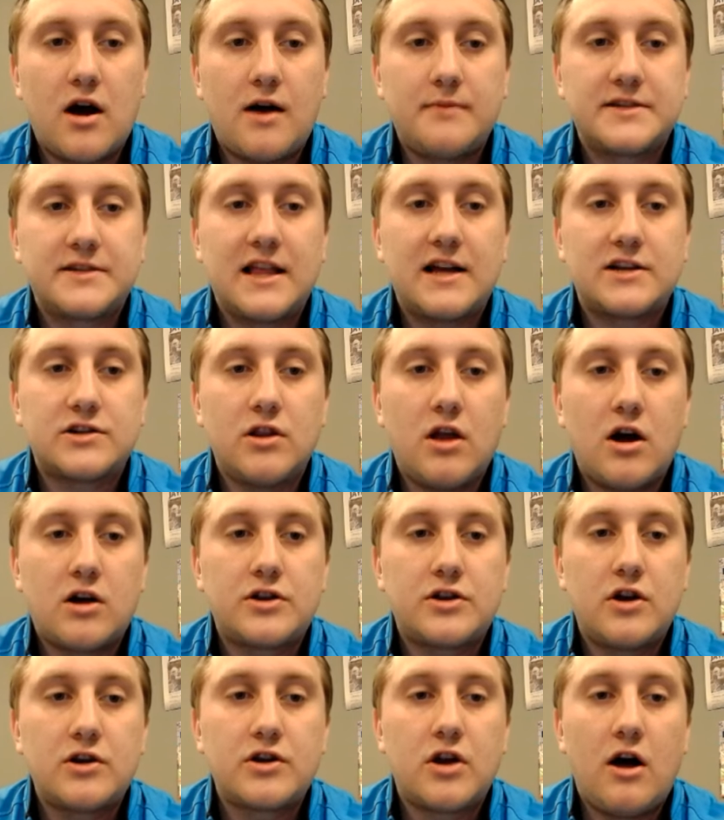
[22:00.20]
slash locked
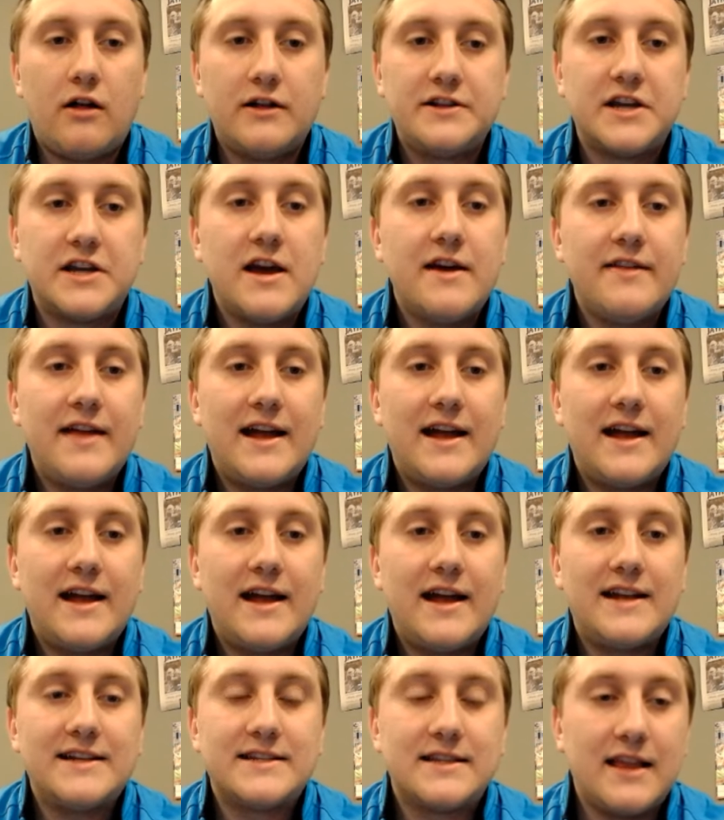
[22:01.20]
on college. That
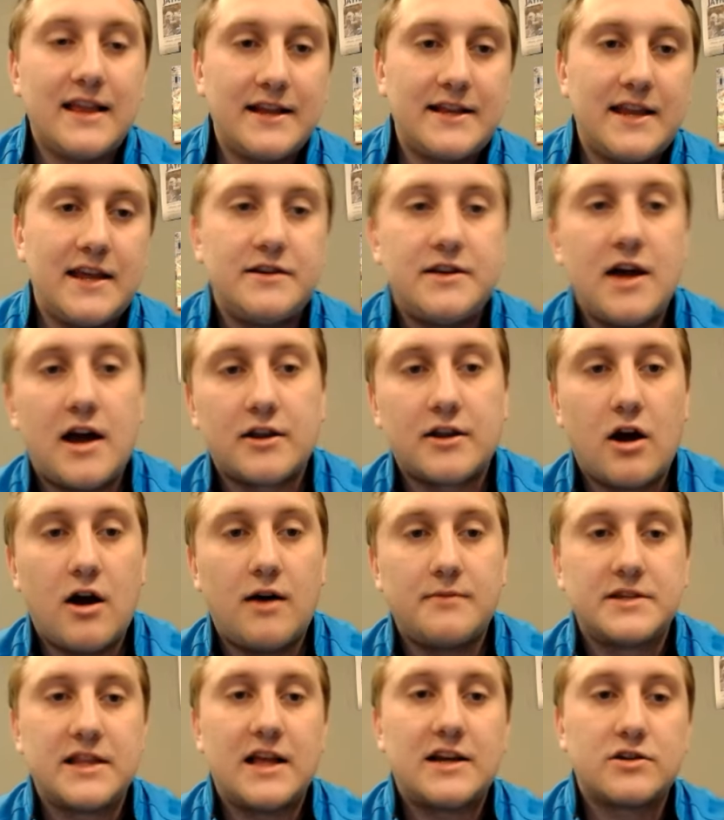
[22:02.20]
is
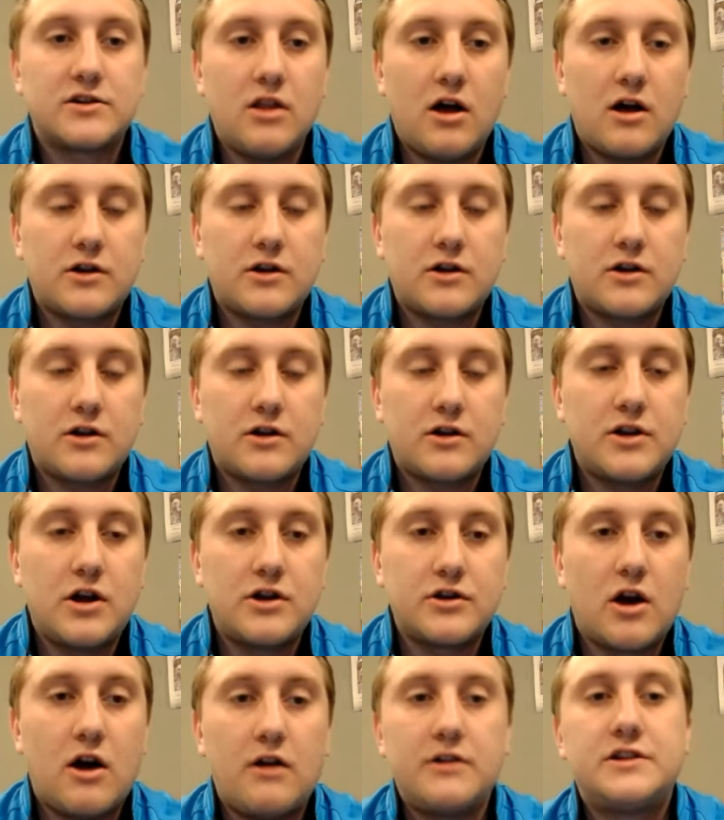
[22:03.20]
linkedin.com slash locked on
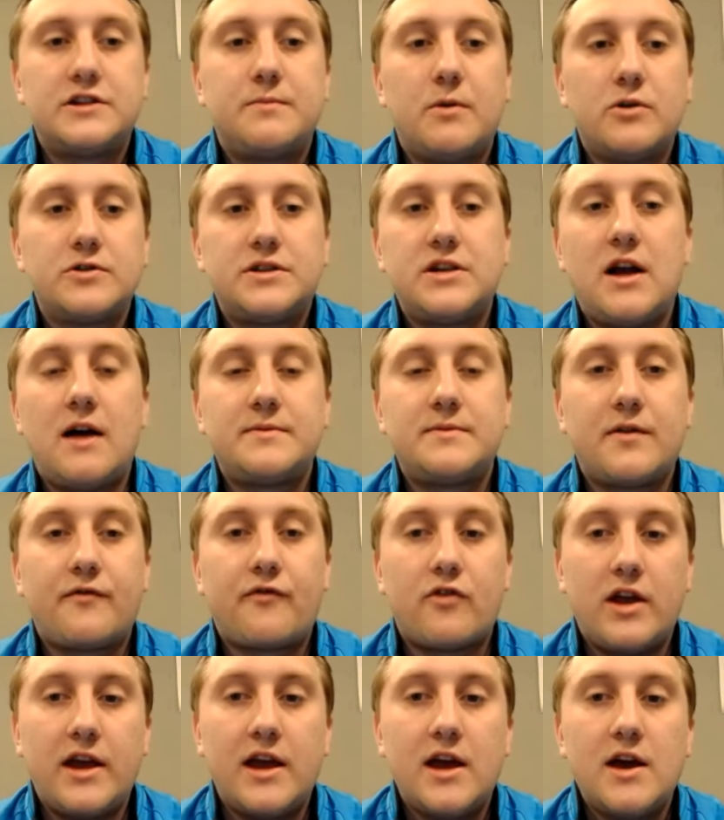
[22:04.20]
college. Post jobs for
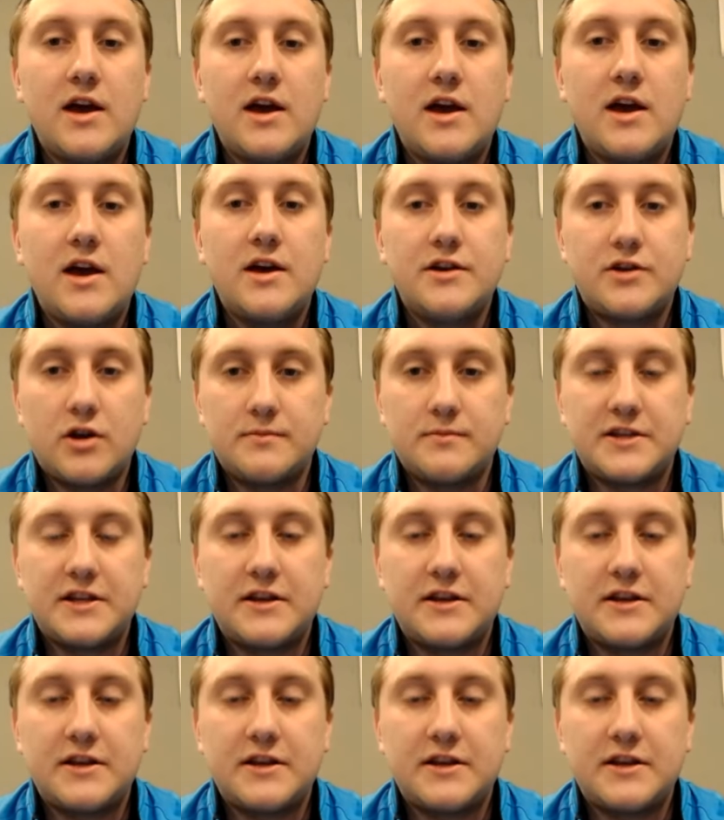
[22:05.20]
free. Terms and